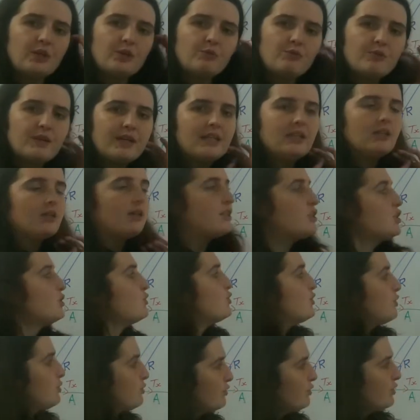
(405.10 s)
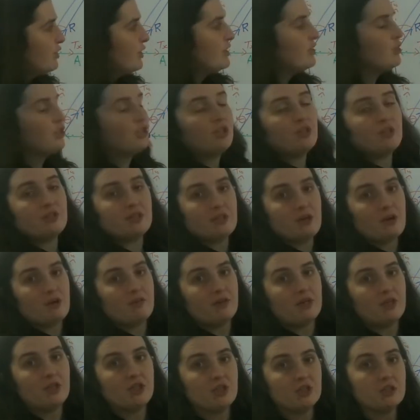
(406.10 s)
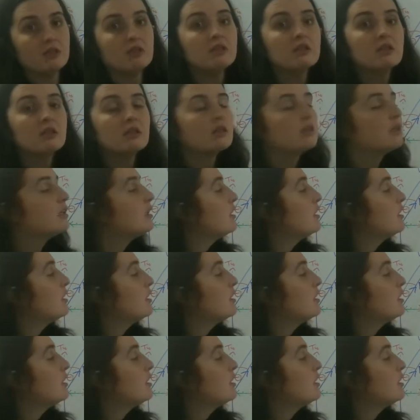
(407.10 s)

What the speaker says: that you realize you do not need to know this derivation,